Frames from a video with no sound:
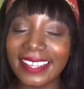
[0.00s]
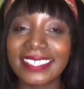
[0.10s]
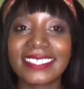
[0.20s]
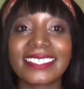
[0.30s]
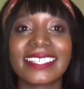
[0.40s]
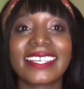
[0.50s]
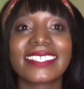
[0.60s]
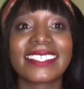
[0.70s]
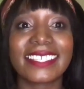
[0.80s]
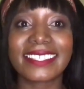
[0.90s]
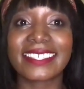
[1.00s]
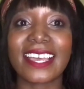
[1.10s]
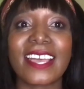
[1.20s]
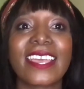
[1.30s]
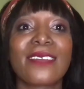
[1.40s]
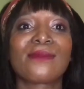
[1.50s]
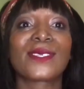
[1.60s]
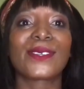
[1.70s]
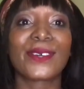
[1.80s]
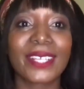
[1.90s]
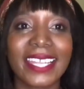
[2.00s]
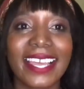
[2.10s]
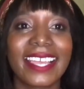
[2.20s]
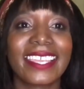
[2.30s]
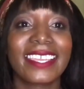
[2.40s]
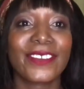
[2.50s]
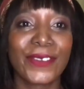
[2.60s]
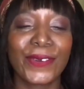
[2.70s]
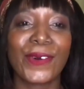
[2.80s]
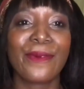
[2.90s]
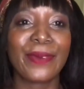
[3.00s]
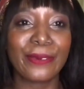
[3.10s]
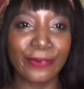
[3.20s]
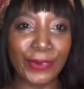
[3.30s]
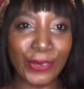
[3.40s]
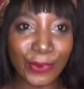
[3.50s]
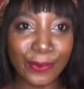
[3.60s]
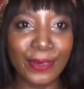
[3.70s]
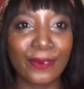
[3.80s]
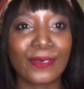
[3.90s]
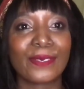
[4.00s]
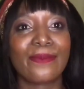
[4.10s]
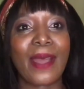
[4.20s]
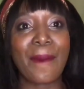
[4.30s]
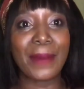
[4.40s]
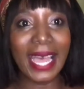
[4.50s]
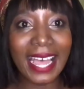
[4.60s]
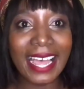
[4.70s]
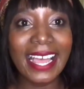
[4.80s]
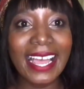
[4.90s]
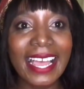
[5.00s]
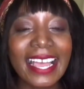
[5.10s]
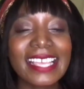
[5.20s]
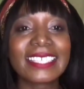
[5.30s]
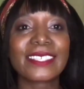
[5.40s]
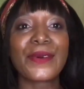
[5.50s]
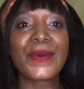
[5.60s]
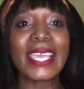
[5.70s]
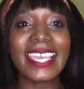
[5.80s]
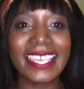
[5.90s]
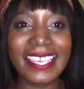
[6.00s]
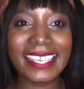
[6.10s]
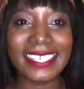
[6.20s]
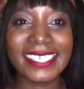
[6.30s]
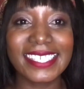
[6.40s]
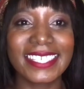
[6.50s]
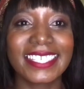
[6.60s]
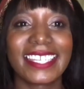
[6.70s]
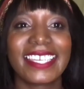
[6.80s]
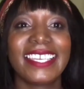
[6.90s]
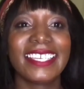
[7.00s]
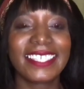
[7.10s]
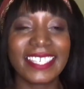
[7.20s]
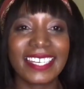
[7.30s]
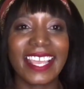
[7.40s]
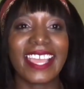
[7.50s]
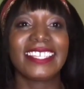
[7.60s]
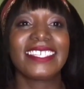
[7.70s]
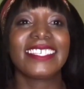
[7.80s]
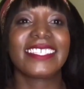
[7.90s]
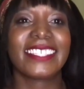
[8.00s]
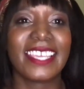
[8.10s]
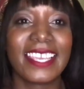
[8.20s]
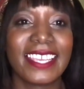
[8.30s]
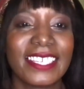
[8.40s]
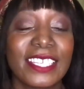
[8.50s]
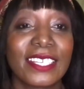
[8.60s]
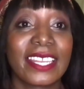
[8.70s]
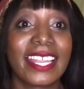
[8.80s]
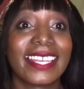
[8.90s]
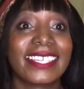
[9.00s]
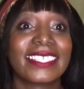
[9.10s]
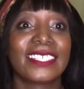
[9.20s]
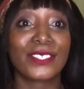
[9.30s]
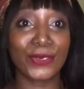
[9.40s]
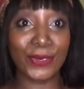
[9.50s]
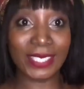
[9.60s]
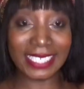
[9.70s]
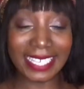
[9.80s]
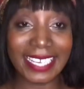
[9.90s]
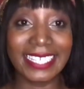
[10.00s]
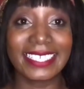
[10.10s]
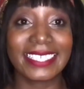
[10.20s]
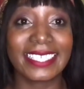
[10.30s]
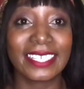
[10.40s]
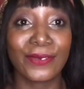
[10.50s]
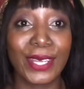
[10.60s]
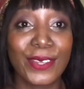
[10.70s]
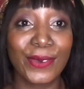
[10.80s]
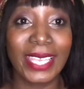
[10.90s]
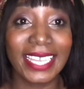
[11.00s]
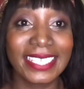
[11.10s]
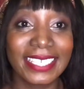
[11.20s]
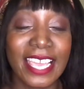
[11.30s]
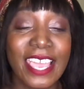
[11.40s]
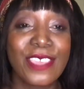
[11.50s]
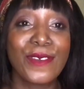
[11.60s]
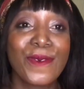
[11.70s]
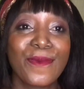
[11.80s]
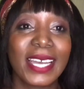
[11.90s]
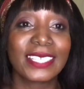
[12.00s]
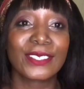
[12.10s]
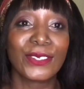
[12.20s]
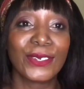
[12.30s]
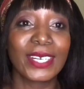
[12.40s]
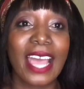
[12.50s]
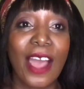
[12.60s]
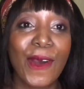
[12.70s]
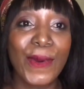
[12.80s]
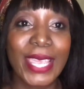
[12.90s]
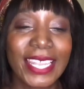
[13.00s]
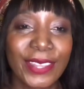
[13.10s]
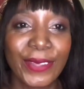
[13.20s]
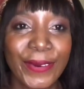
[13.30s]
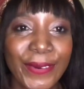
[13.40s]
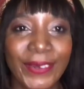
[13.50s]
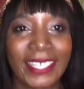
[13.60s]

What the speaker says: She's like, sis, I am sorry. I cannot open for you because Mama is awake. She's in the kitchen and she realized that you're not here. And she said, when you get here, you must knock her window.